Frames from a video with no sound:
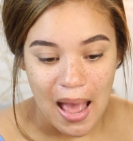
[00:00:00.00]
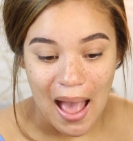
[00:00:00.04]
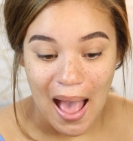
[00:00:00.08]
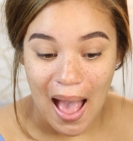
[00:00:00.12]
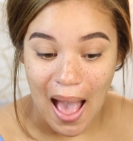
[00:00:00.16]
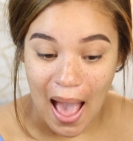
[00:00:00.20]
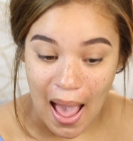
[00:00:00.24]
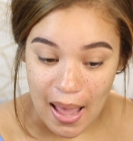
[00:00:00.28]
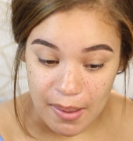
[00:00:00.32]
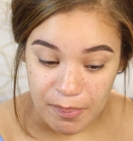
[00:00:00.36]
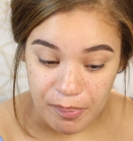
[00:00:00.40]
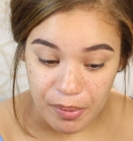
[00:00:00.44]

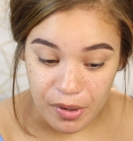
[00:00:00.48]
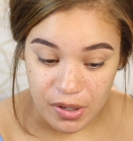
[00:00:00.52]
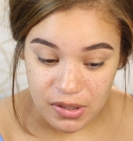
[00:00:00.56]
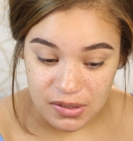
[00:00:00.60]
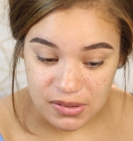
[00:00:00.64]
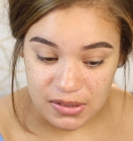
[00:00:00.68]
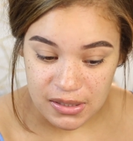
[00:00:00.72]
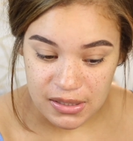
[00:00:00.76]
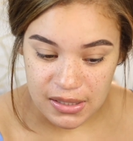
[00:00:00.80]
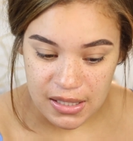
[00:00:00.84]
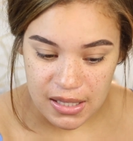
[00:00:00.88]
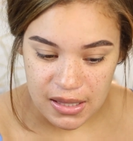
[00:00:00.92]
I
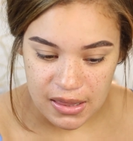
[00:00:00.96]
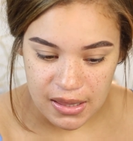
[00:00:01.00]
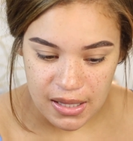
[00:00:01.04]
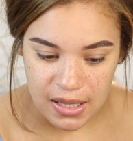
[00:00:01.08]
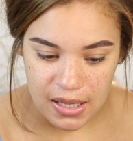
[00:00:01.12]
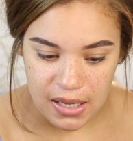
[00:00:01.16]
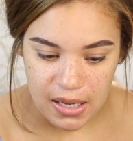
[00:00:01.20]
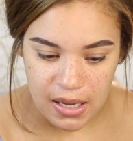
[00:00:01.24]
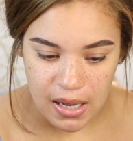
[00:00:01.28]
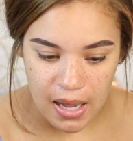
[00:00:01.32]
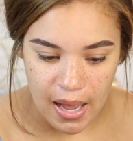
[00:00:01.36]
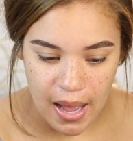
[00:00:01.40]
personally
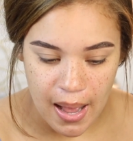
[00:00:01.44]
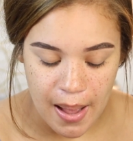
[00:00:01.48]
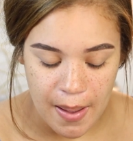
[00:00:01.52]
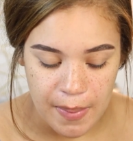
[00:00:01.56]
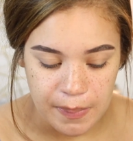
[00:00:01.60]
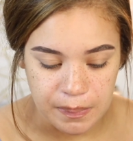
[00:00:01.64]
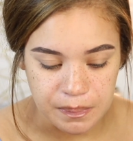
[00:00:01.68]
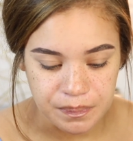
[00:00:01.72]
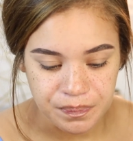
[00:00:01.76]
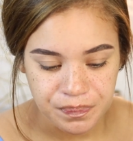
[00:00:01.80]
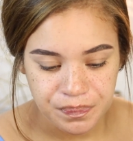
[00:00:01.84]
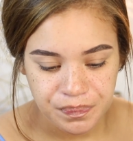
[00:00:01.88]
think.
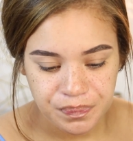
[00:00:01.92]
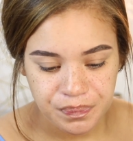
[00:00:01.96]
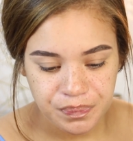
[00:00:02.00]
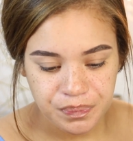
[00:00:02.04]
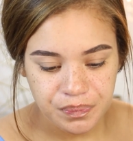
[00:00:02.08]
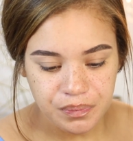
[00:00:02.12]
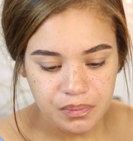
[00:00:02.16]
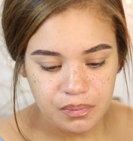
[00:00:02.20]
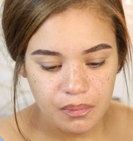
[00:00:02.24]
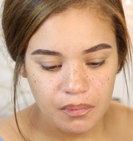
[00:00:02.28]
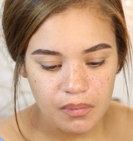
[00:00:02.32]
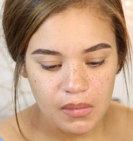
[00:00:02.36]

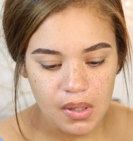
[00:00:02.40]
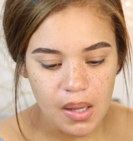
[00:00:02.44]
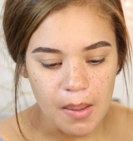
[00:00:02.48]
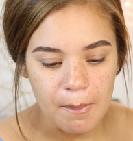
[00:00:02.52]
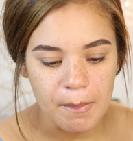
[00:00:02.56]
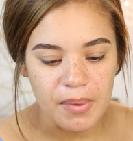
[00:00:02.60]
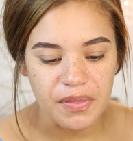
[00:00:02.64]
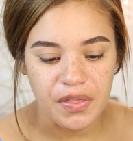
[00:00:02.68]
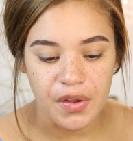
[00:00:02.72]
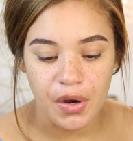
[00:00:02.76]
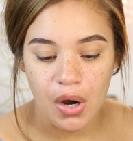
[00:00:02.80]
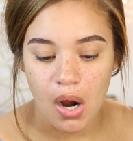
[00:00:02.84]

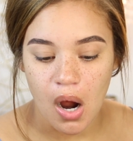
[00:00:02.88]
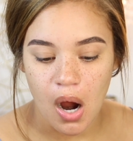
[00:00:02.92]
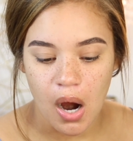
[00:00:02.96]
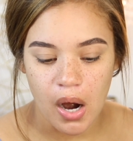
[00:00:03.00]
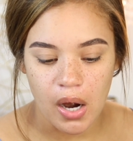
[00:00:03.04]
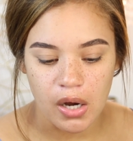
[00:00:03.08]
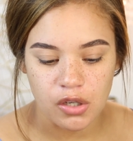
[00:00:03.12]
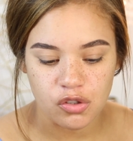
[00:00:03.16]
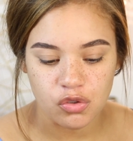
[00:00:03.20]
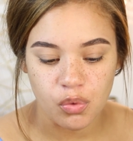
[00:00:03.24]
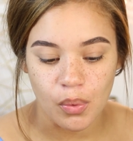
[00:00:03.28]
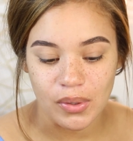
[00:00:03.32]
But there
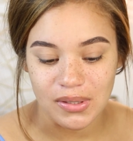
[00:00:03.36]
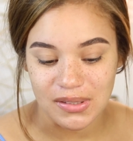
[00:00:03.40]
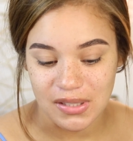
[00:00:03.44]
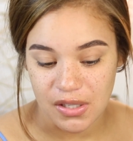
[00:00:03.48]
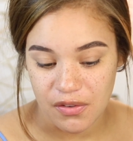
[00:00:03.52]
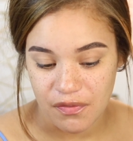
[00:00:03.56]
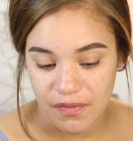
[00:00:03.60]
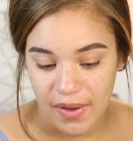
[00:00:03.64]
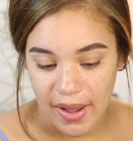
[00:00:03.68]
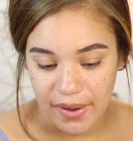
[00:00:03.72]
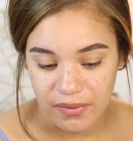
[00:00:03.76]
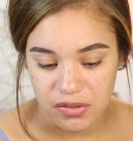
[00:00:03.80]
are
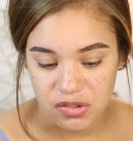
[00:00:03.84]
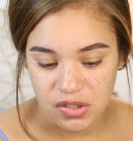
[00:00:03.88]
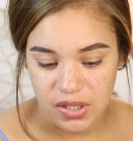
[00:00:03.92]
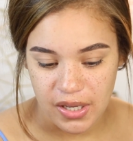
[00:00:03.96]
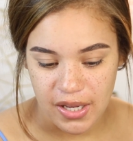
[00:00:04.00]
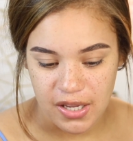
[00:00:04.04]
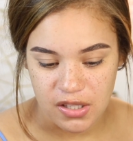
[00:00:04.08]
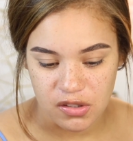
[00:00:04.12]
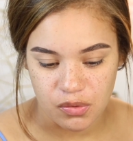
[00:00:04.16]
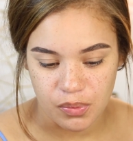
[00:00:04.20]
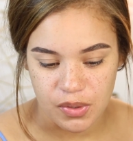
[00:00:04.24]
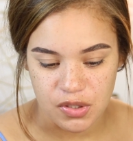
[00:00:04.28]
25
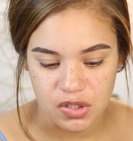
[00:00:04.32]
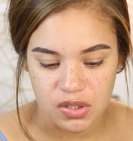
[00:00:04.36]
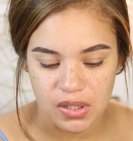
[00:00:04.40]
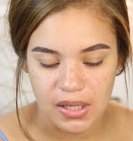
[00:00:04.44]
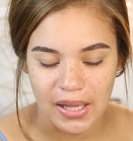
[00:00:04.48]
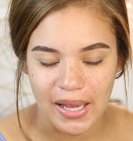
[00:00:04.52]
shades, which,